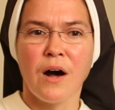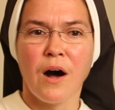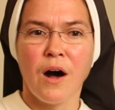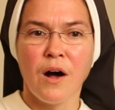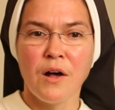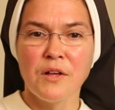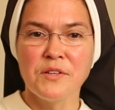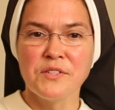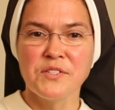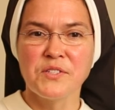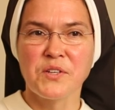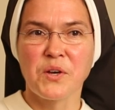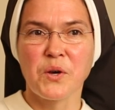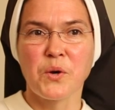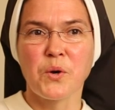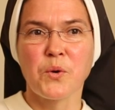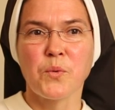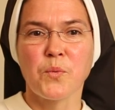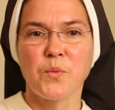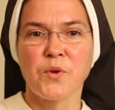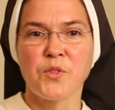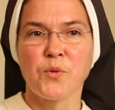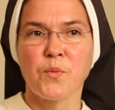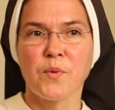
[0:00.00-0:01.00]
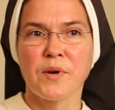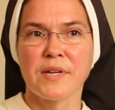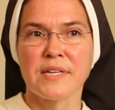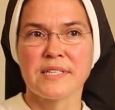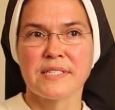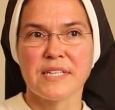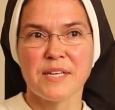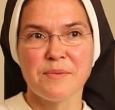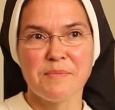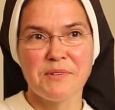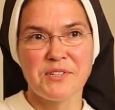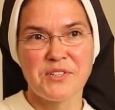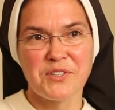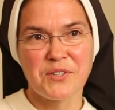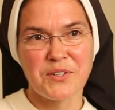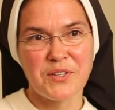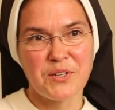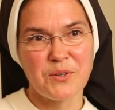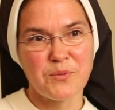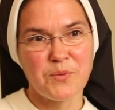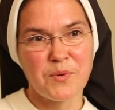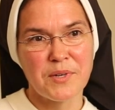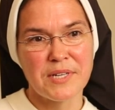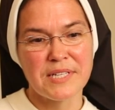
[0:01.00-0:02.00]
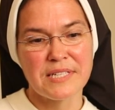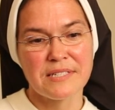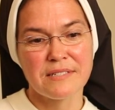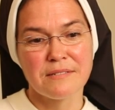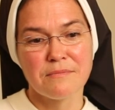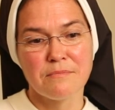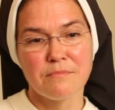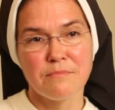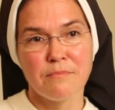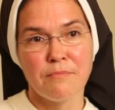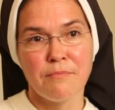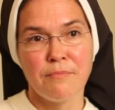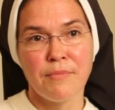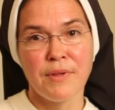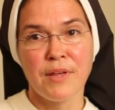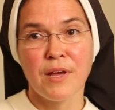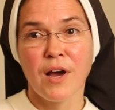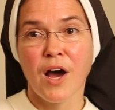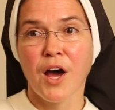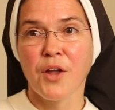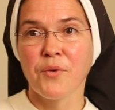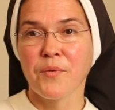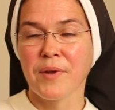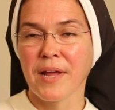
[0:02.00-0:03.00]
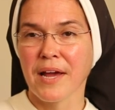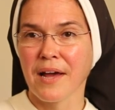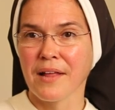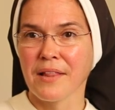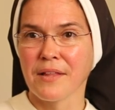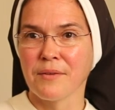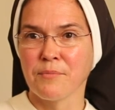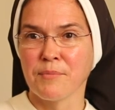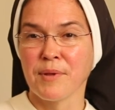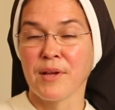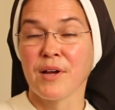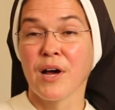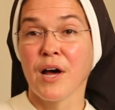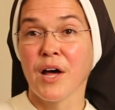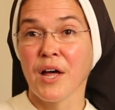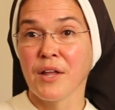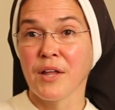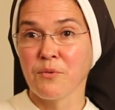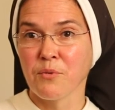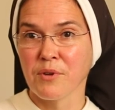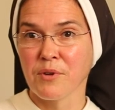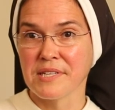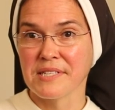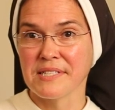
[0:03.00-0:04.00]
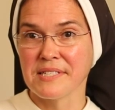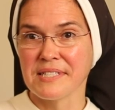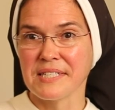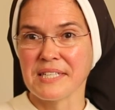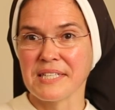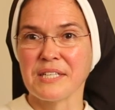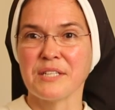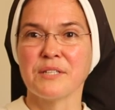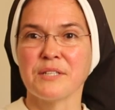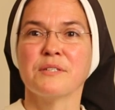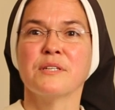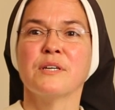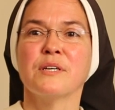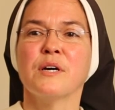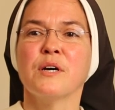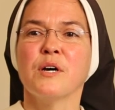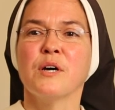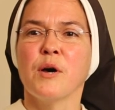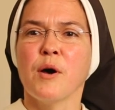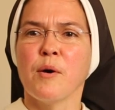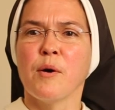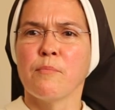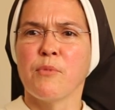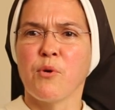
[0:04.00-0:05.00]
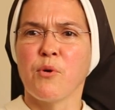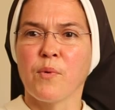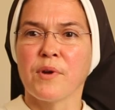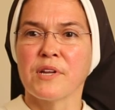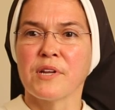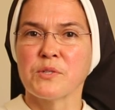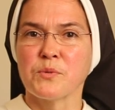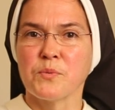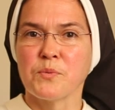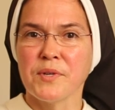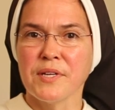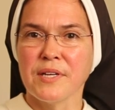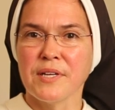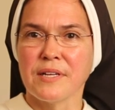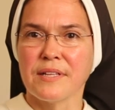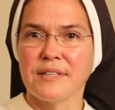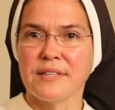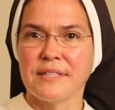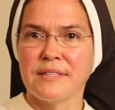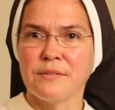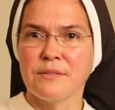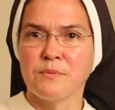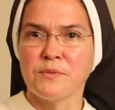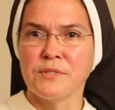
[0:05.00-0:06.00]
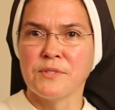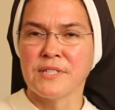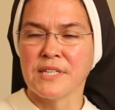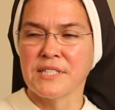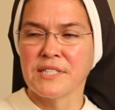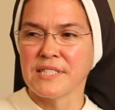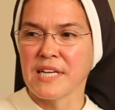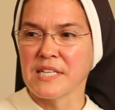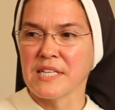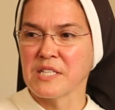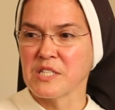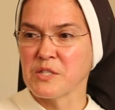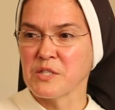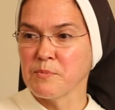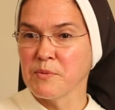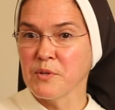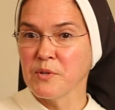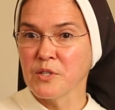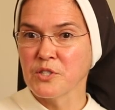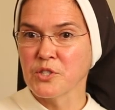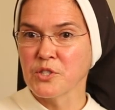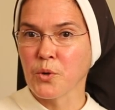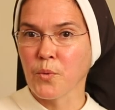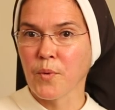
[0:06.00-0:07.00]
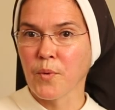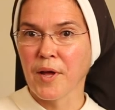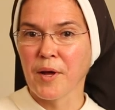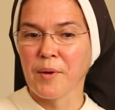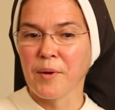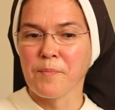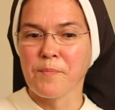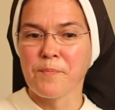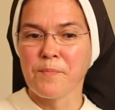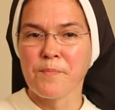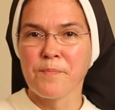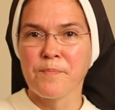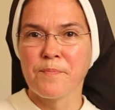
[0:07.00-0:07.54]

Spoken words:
also with what is immaterial, what is beyond reality, beyond what is seen, but what is real, such as the spiritual realm.